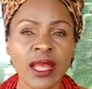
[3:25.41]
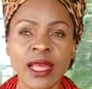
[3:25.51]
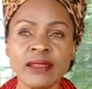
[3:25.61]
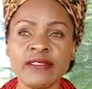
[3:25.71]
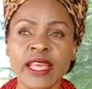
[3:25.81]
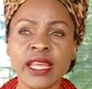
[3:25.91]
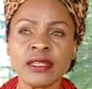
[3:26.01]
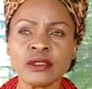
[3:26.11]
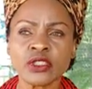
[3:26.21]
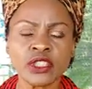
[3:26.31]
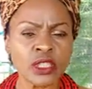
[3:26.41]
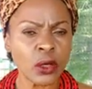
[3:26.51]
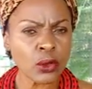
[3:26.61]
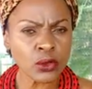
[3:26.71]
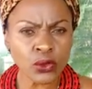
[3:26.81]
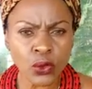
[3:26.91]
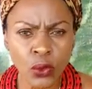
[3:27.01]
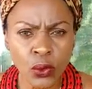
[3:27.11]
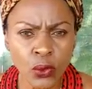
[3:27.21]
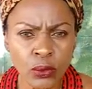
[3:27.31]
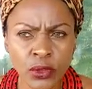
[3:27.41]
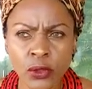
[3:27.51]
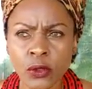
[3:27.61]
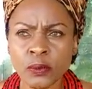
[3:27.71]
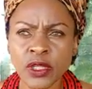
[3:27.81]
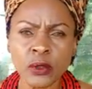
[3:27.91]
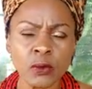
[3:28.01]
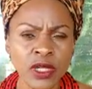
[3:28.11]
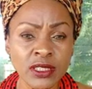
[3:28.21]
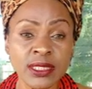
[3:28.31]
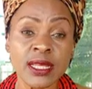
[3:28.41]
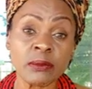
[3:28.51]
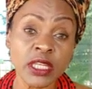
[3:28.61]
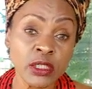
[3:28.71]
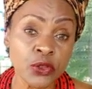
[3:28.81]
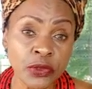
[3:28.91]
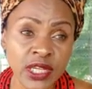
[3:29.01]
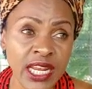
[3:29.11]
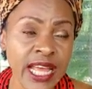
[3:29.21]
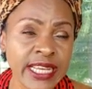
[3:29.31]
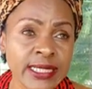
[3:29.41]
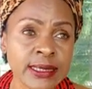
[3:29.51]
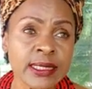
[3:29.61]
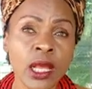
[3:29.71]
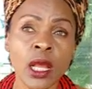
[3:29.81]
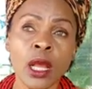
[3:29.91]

and then she also, you know, been around some Israelites